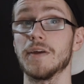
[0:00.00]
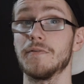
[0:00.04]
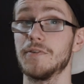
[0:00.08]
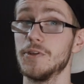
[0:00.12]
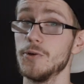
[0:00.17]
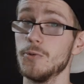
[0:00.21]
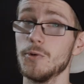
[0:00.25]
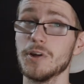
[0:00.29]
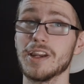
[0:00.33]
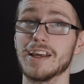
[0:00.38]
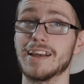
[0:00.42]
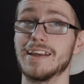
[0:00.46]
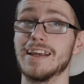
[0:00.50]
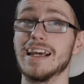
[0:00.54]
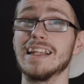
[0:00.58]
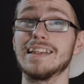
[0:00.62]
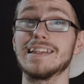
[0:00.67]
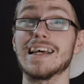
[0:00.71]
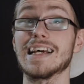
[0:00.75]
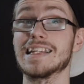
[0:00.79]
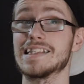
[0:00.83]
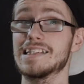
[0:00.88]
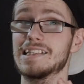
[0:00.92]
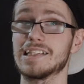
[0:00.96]
If you want to
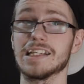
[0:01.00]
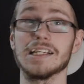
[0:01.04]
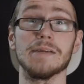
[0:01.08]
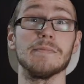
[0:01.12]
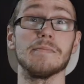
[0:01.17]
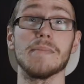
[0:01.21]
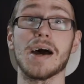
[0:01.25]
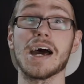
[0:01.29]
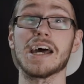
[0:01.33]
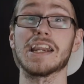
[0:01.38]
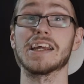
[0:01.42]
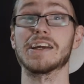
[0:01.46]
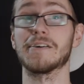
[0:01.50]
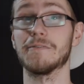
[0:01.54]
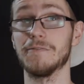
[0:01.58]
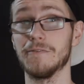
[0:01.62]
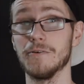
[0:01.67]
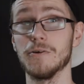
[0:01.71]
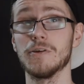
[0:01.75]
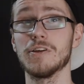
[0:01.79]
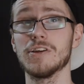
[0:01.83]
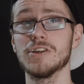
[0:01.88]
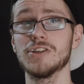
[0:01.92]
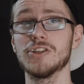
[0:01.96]
get that cinematic
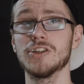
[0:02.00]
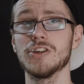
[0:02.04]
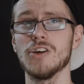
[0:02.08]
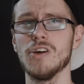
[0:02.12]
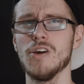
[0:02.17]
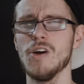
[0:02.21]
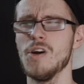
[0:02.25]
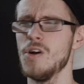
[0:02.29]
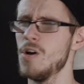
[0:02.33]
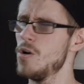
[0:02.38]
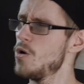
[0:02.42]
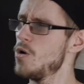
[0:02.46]
footage,